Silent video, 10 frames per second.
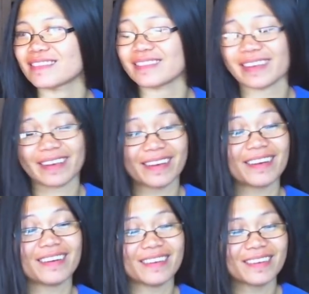
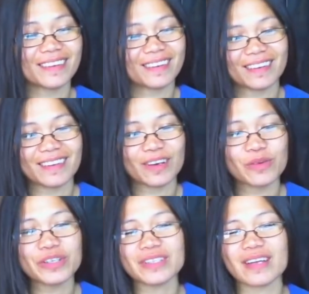Yeah.
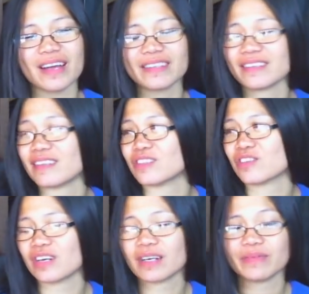Where's the ID that
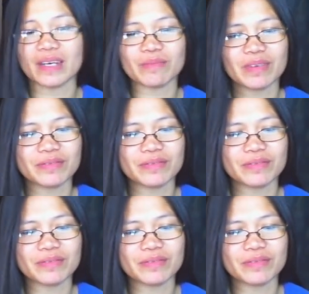you have that before?